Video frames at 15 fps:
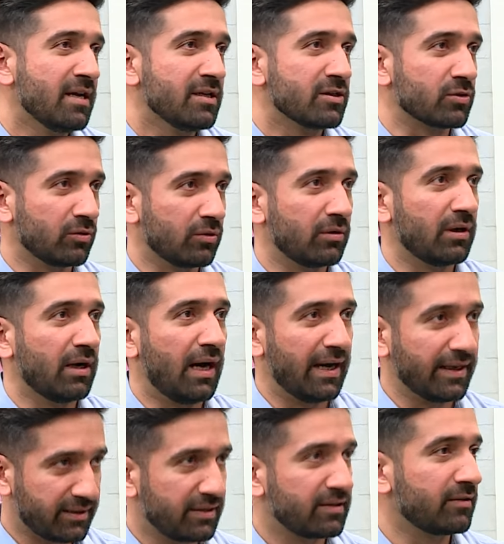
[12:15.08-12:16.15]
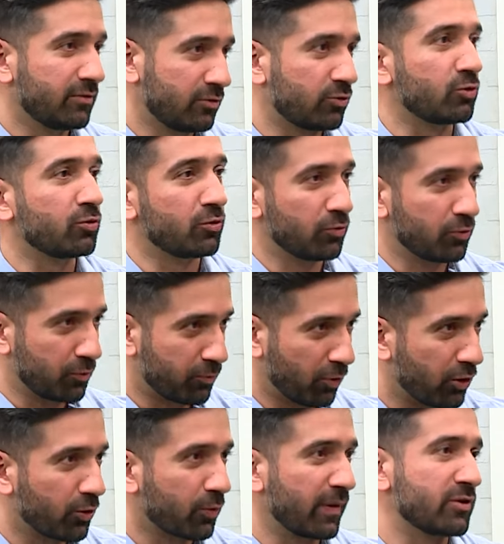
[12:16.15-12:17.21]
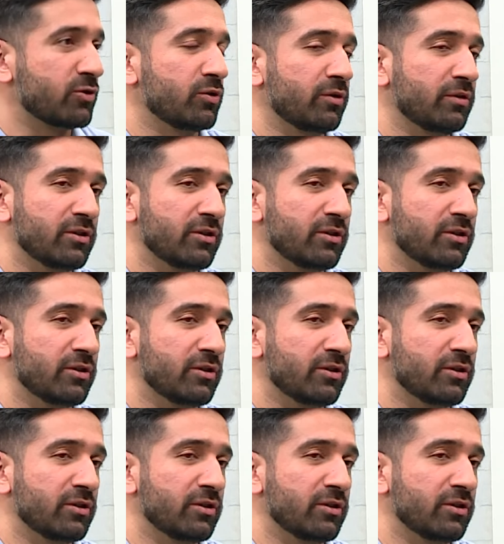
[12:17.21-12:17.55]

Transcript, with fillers: So I think to a broader question,